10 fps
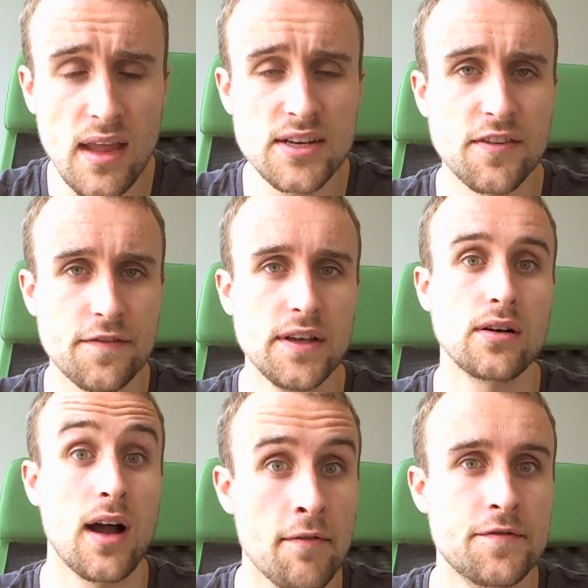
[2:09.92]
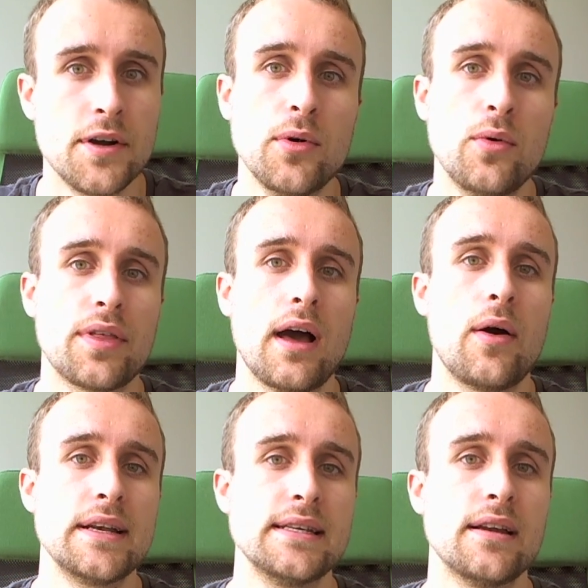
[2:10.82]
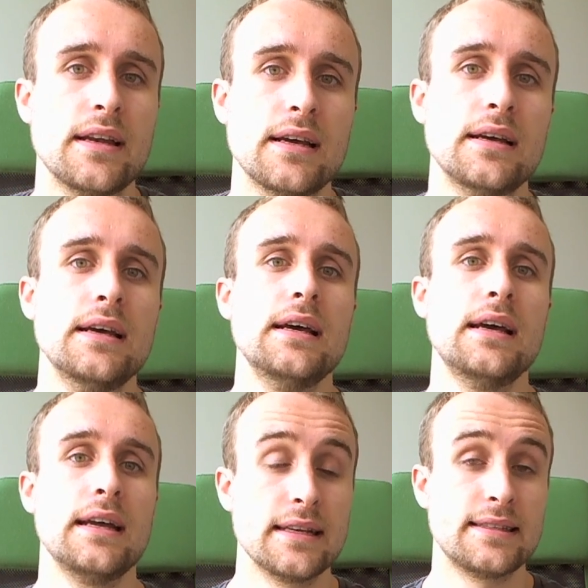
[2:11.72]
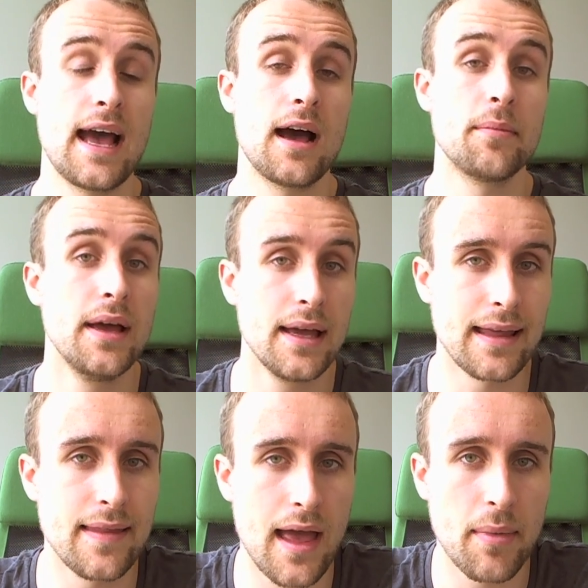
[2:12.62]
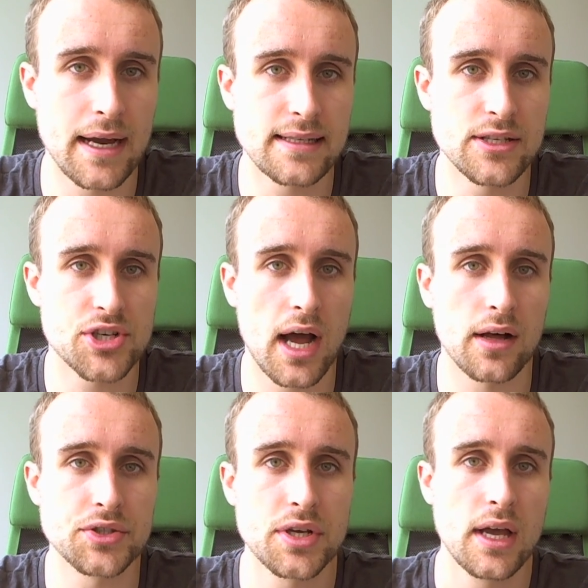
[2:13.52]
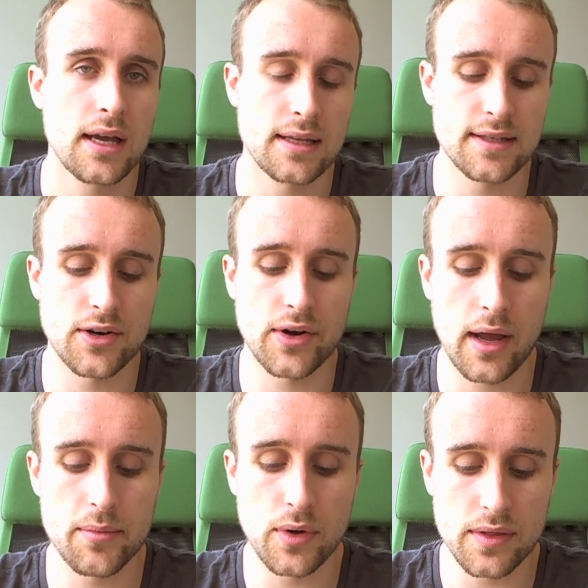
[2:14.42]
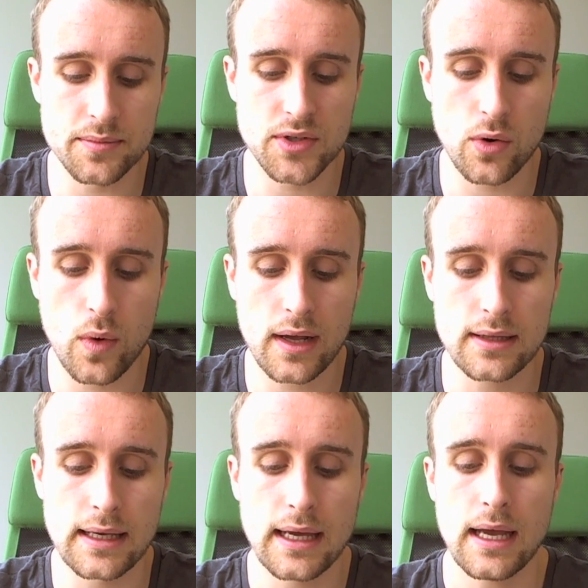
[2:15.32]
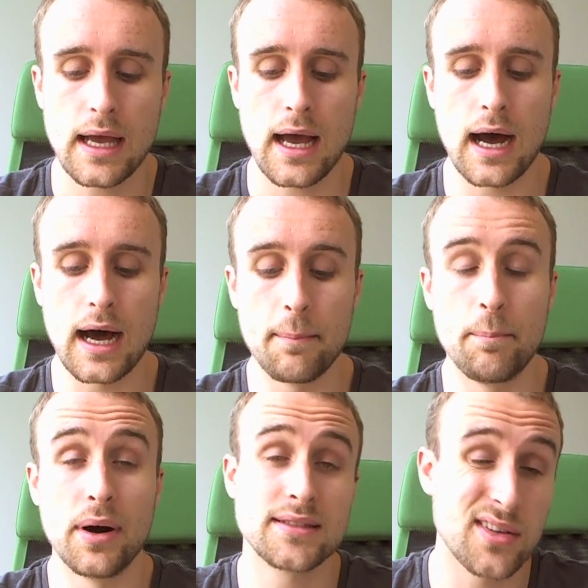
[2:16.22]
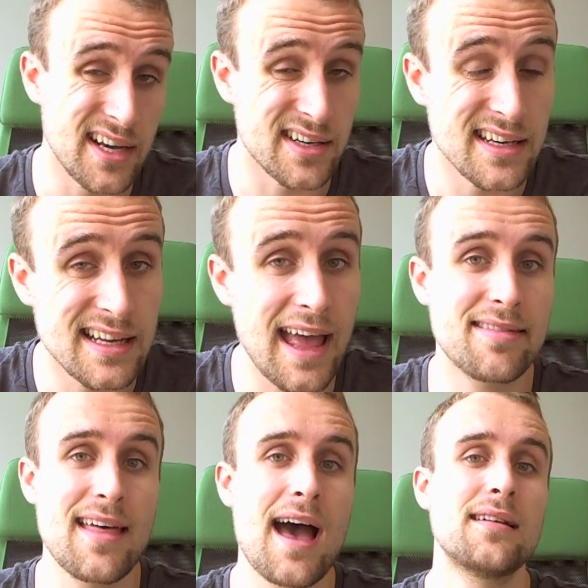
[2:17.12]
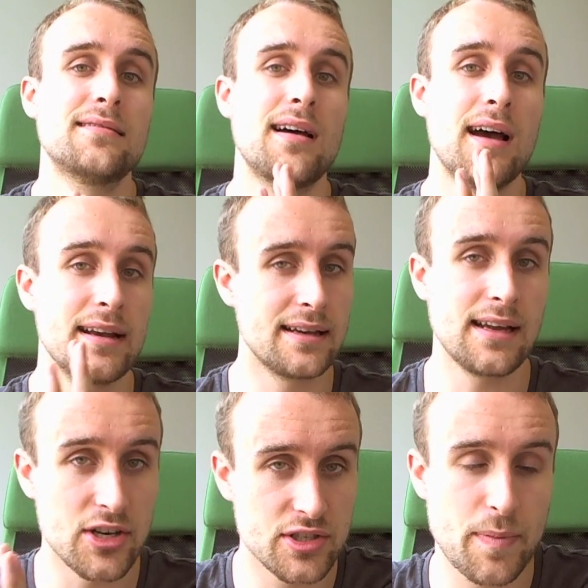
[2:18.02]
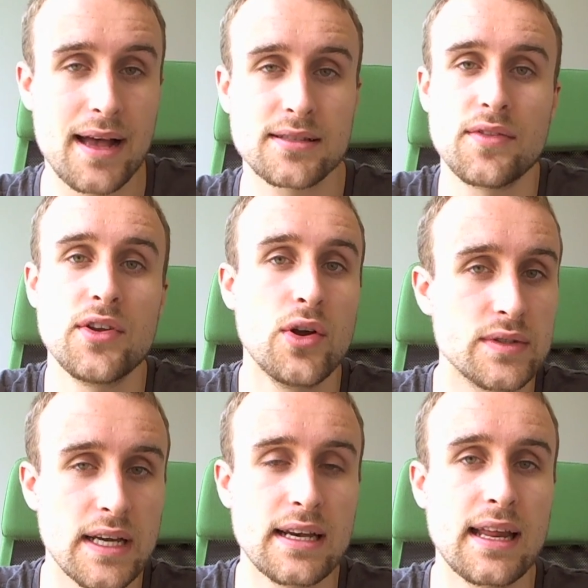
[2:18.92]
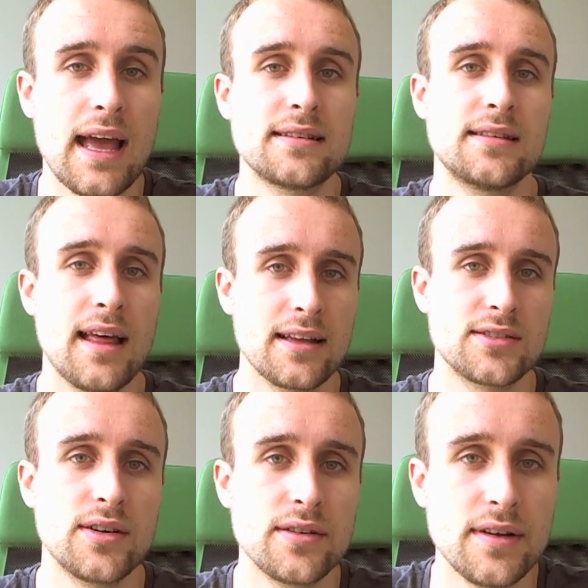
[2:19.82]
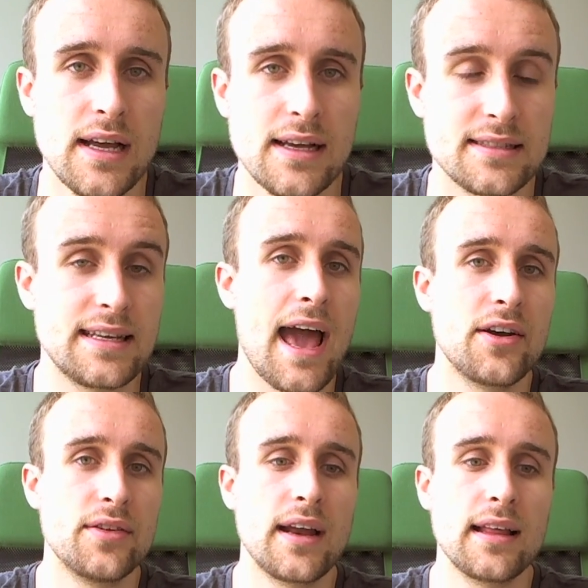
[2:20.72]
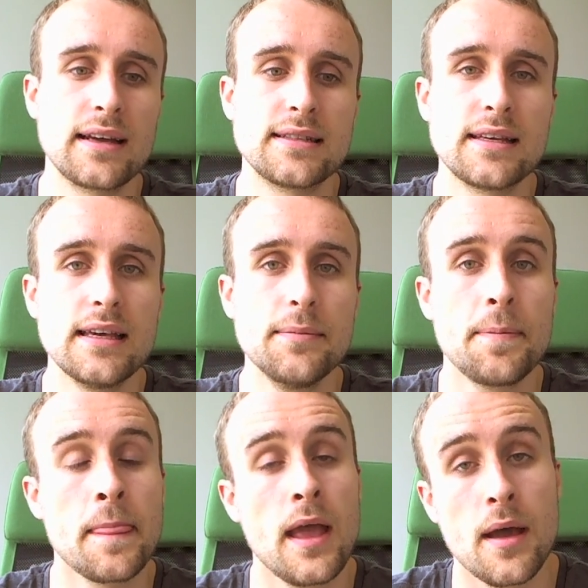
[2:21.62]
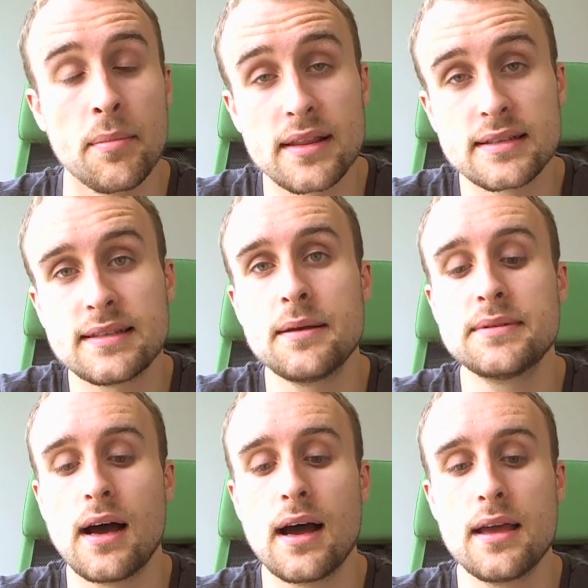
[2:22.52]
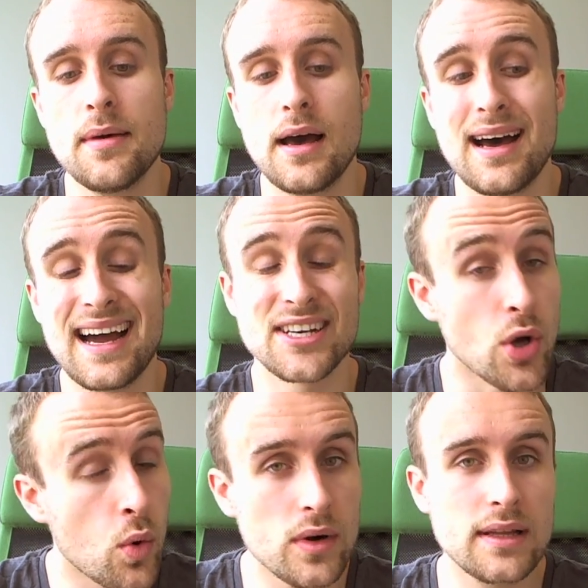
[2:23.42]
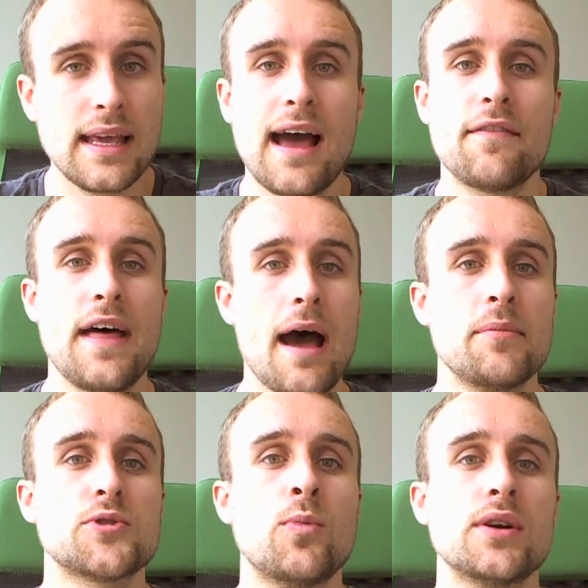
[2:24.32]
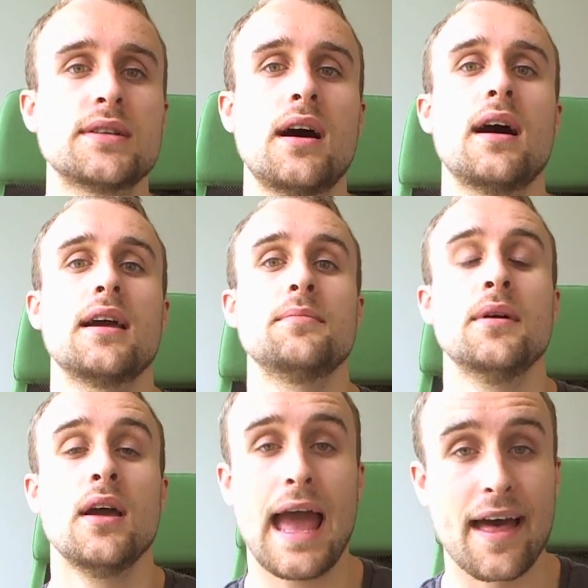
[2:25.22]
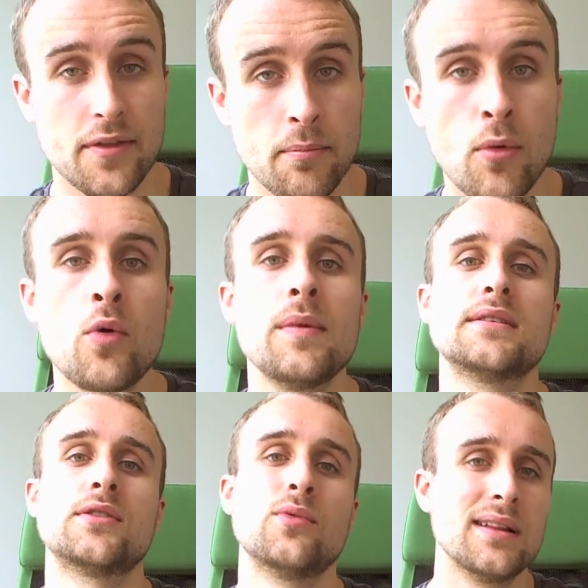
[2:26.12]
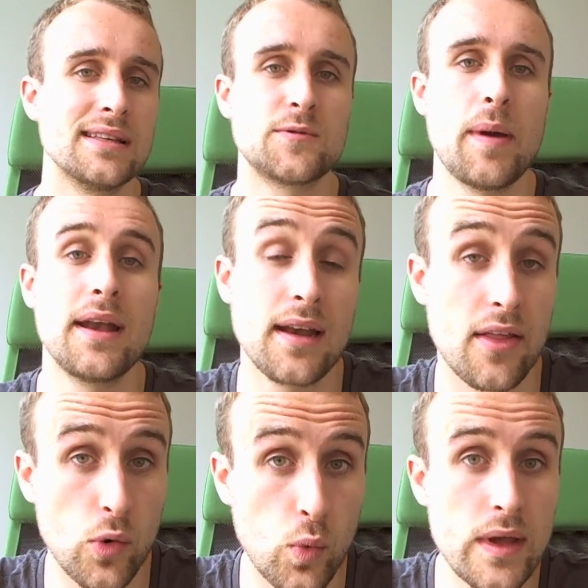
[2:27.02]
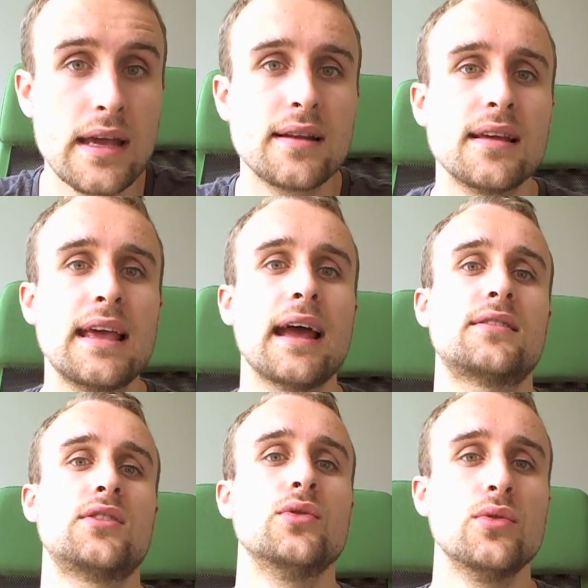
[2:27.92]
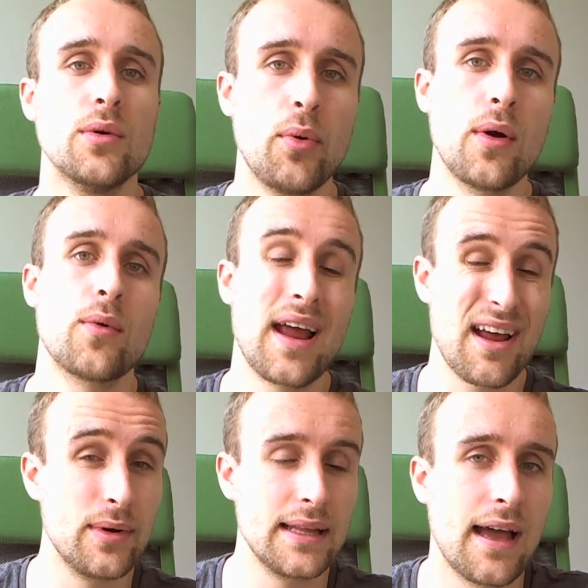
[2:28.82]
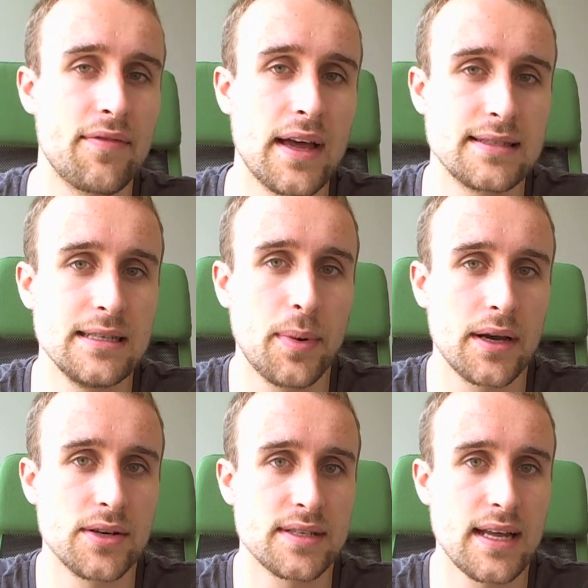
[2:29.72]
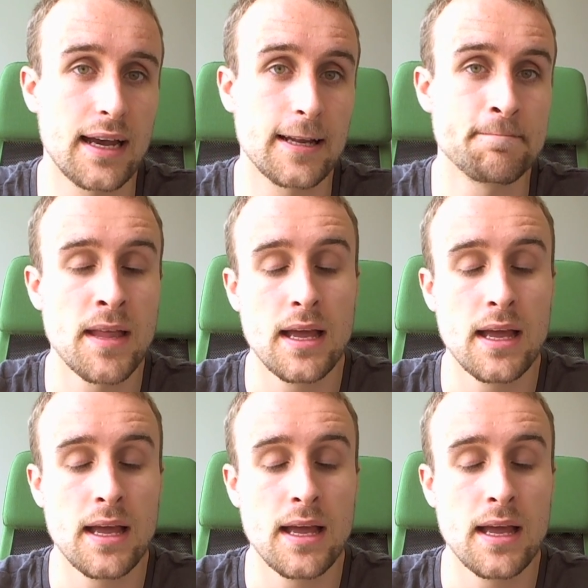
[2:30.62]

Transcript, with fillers: to feel comfortable with how I did in a, an exam in the MIT challenge, considering I'm doing them so quickly. Uh, but so I didn't get that. I did. I just passed on the nose. I didn't get to that sort of standard that I like to keep. But at the same time, uh, I don't really have that much more time at the moment to really spend another week to get to the point where I really have that deep understanding.